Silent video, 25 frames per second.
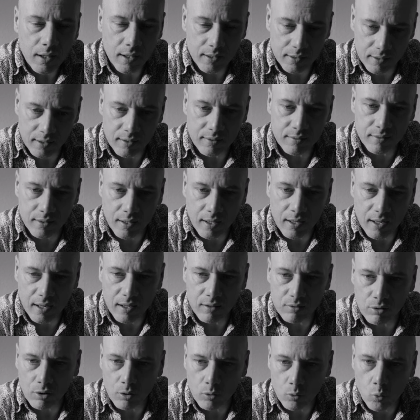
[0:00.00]
it is the
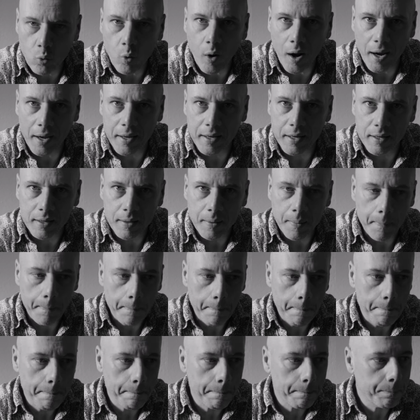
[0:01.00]
reason why
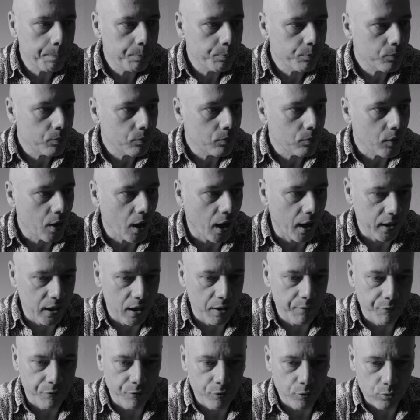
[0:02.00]
I
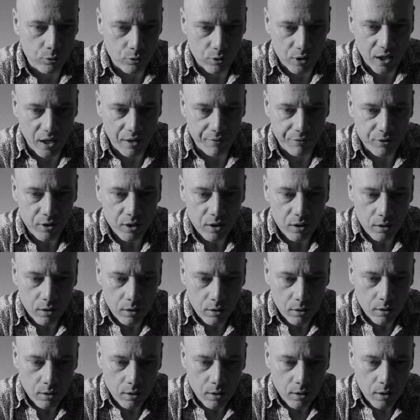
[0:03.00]
am photographing,
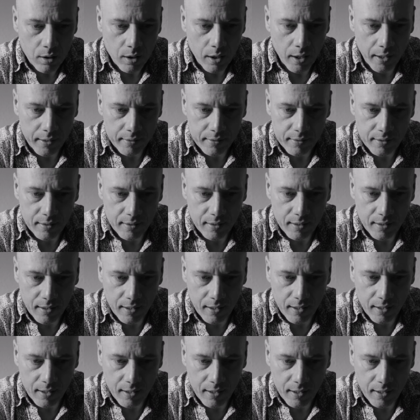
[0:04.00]
and
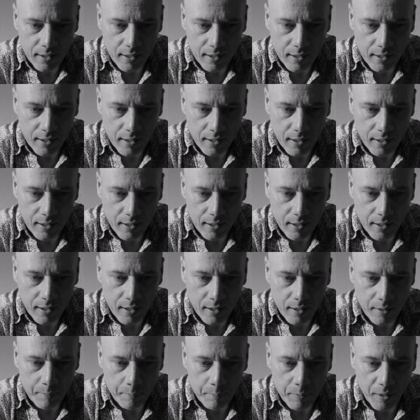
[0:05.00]

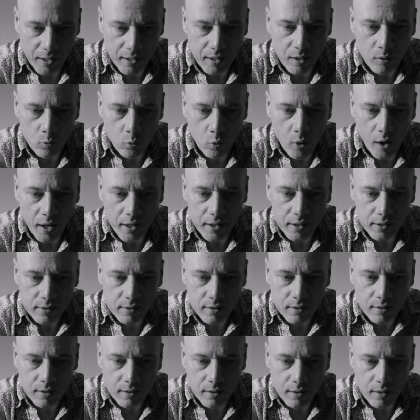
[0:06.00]
black and
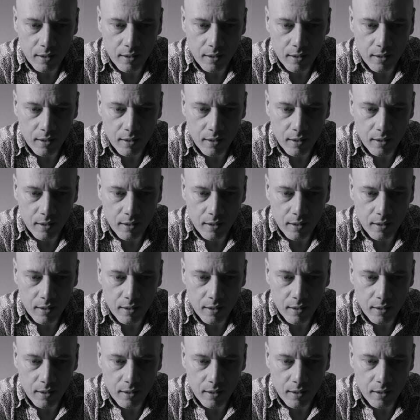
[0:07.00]
white